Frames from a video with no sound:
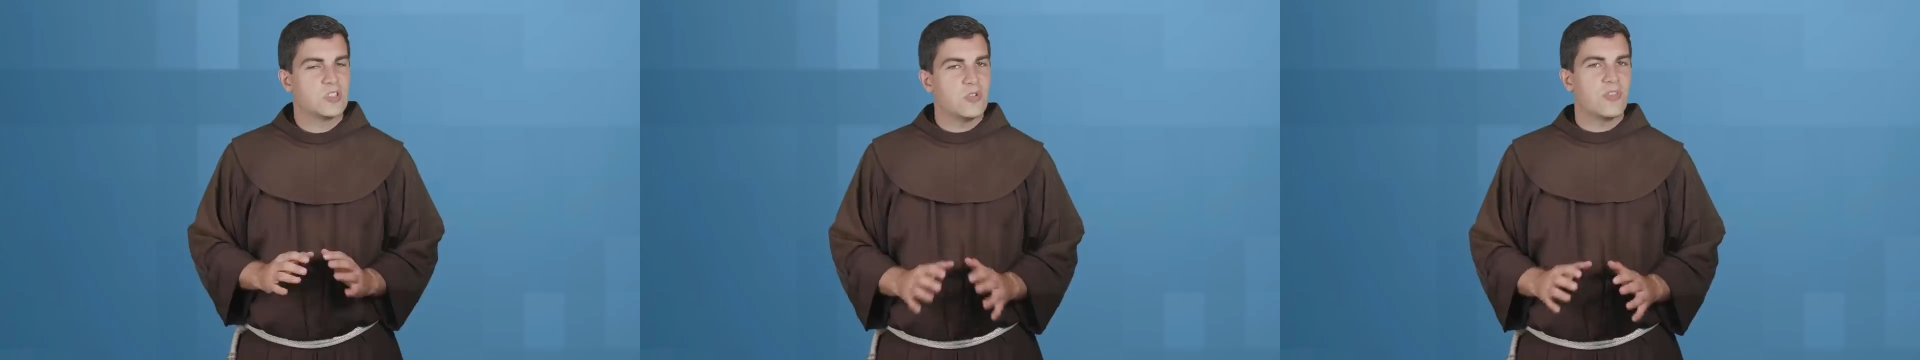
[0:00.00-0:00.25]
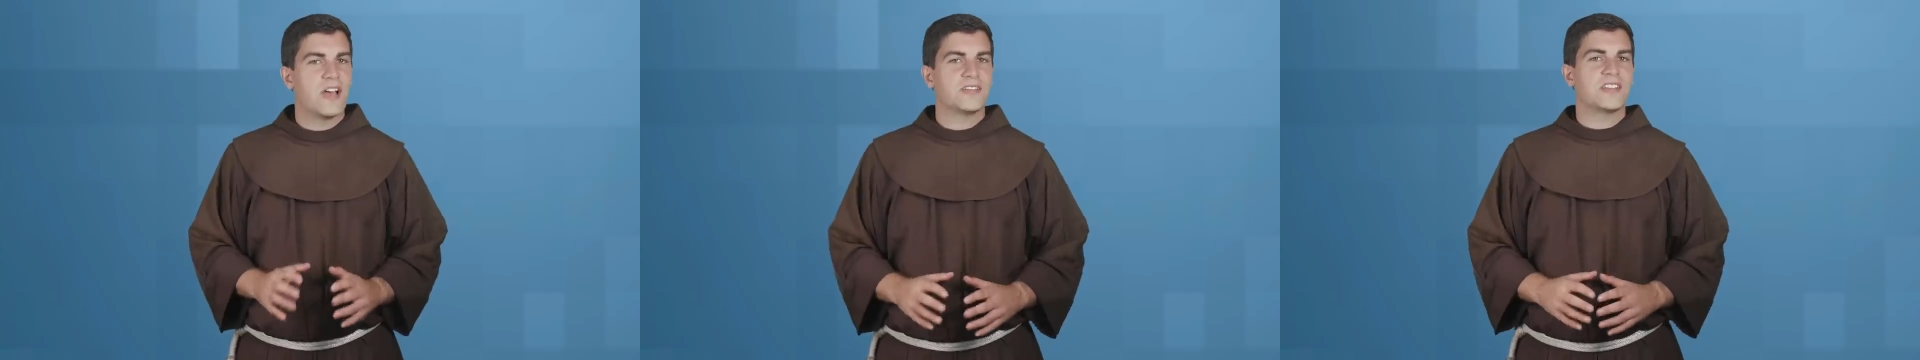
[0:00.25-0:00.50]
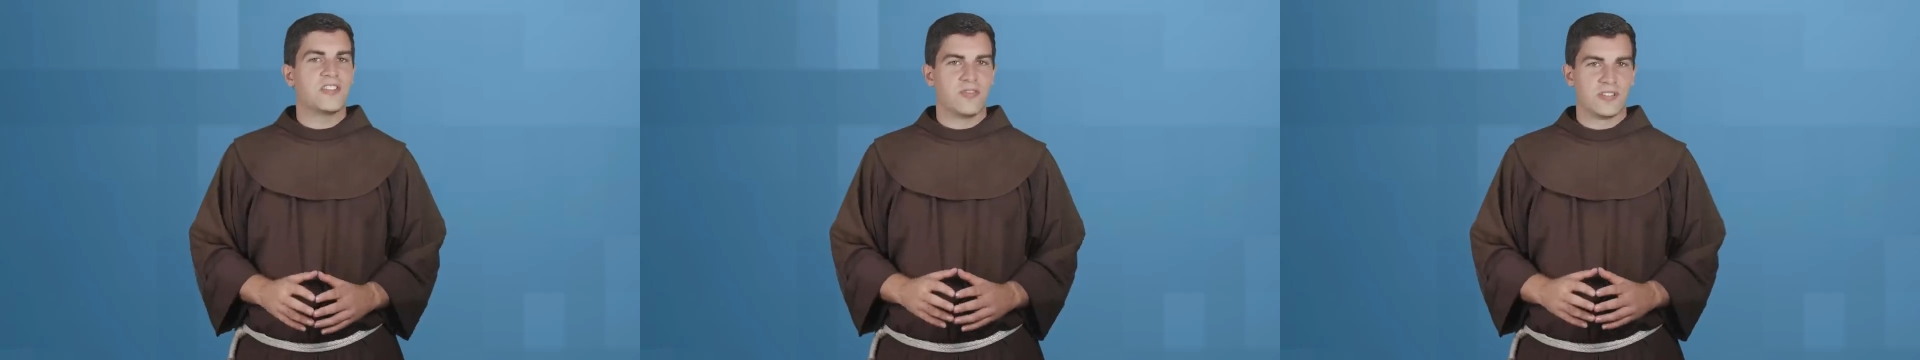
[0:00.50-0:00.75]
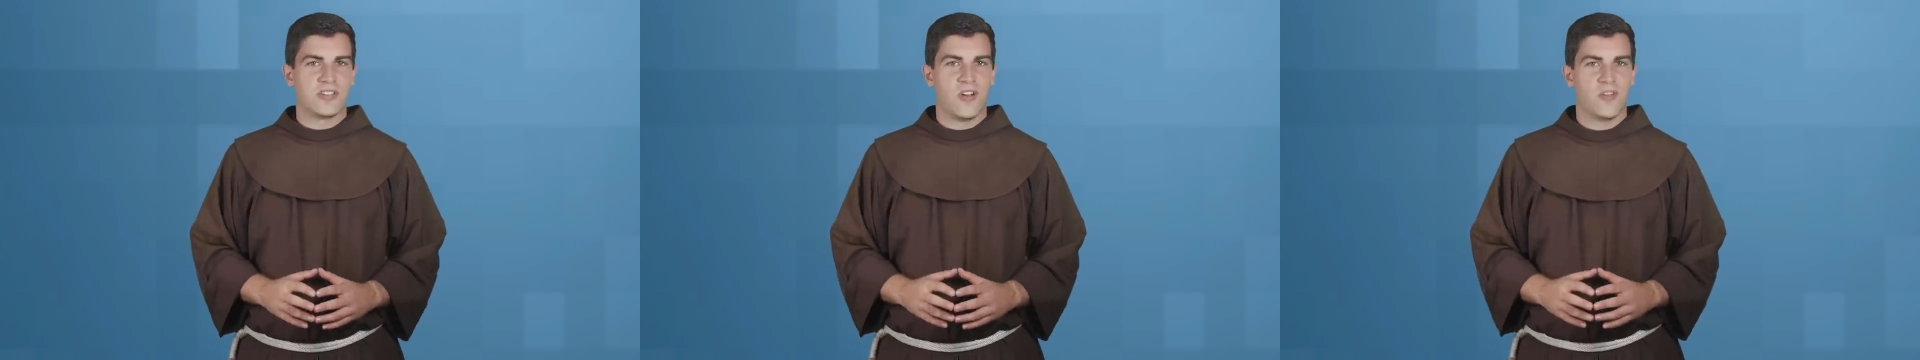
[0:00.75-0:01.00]
2,000
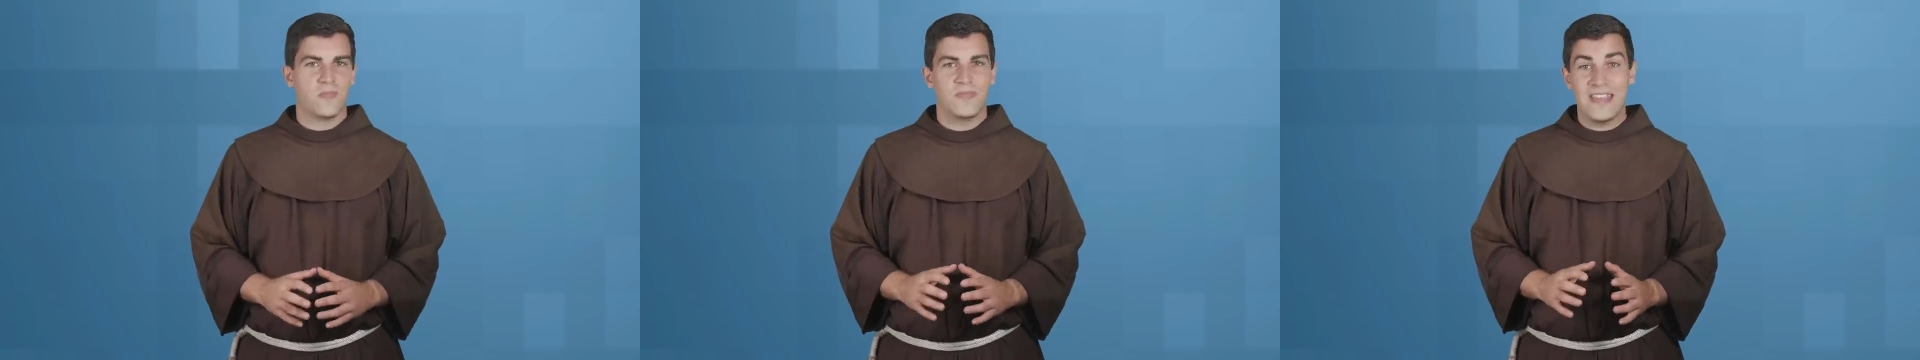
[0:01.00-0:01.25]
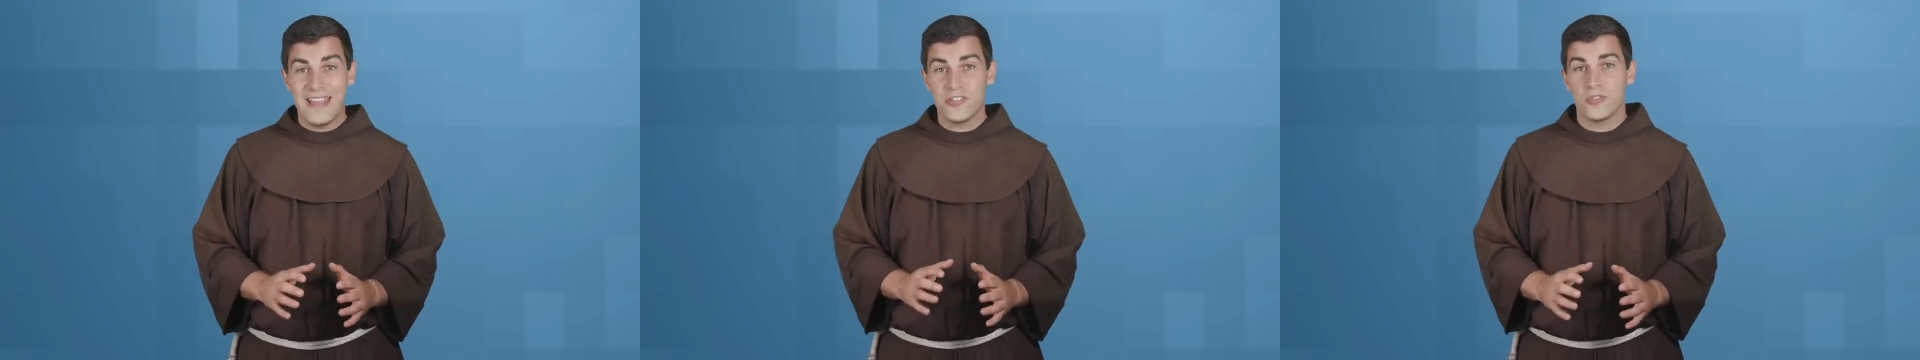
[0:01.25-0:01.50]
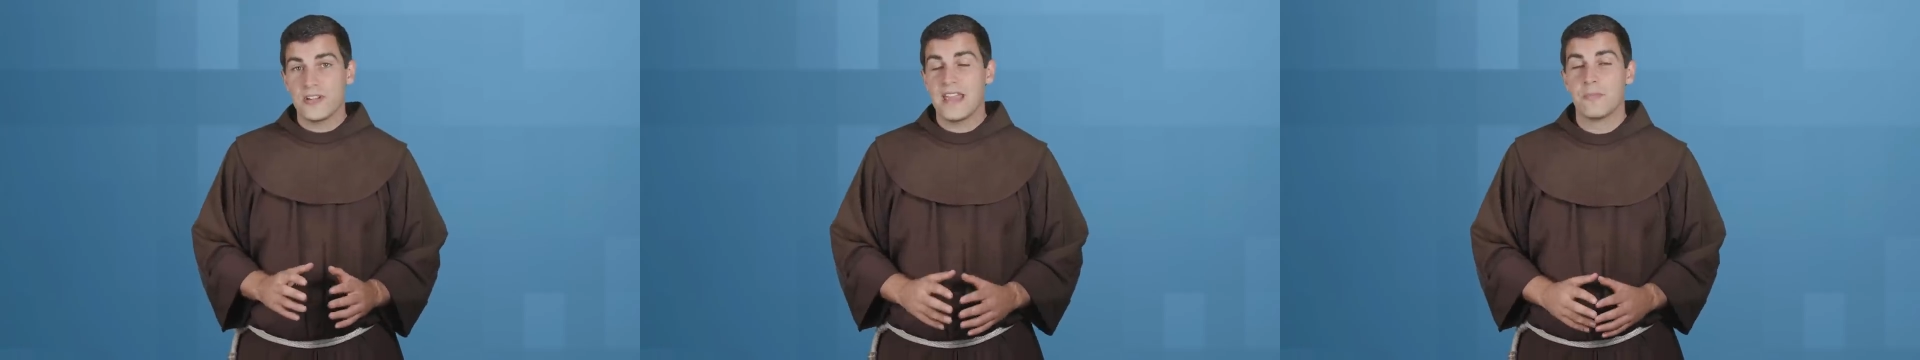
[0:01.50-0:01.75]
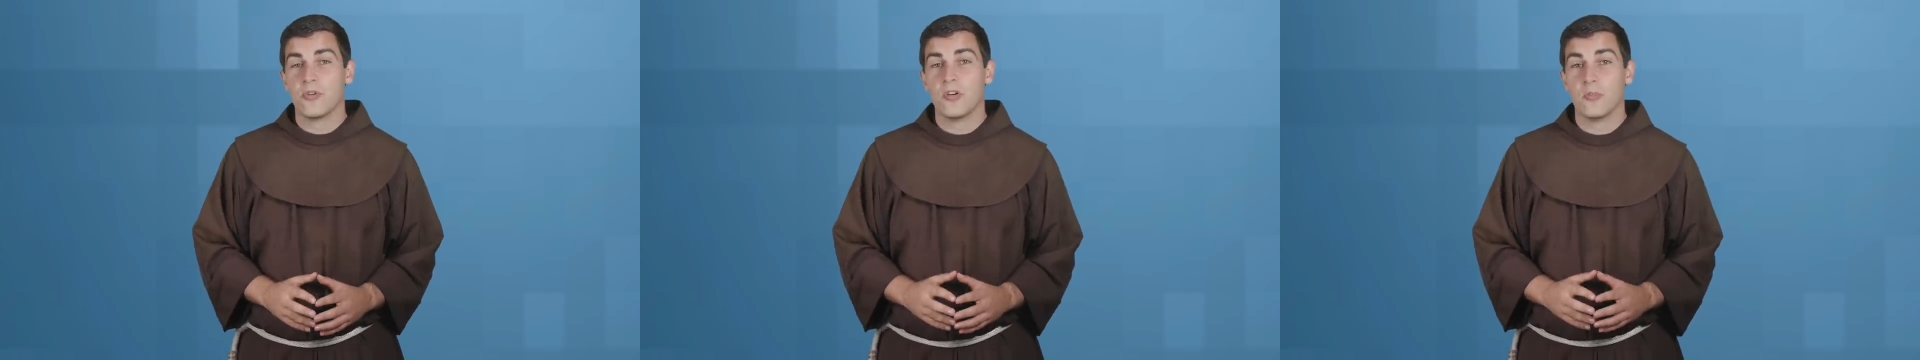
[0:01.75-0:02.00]
years ago, the angel
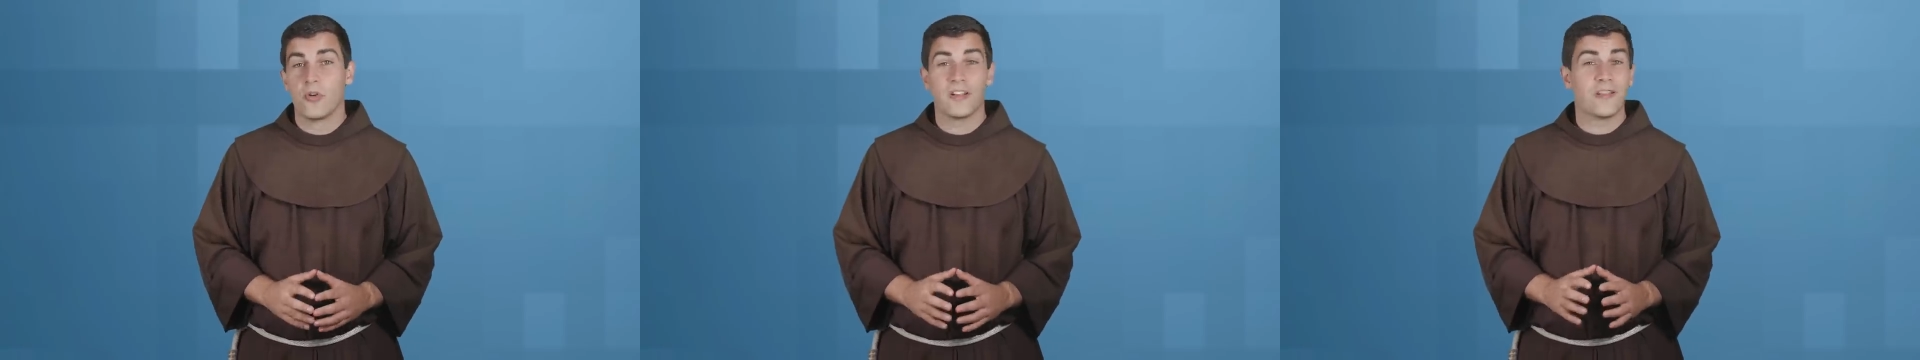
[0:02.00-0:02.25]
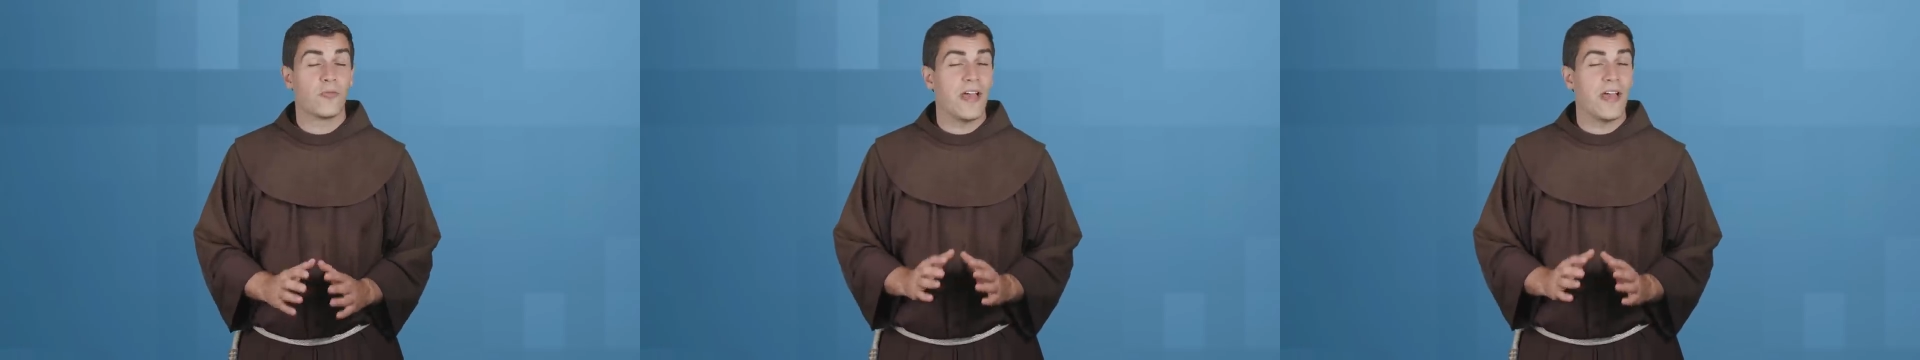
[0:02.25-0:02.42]
Gabriel brought a